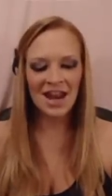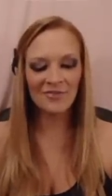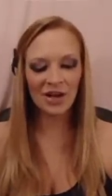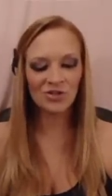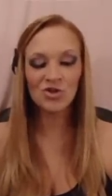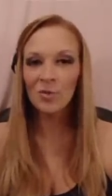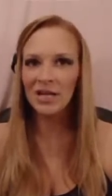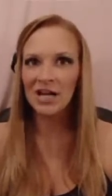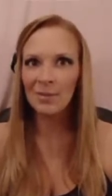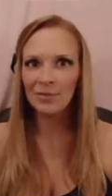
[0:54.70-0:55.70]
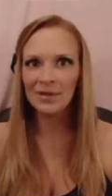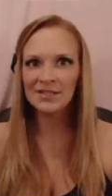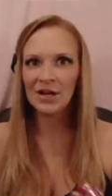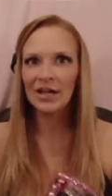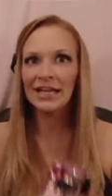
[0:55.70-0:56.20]
And I've gotten so many
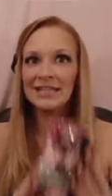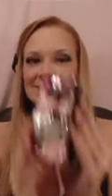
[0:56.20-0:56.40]
compliments on it.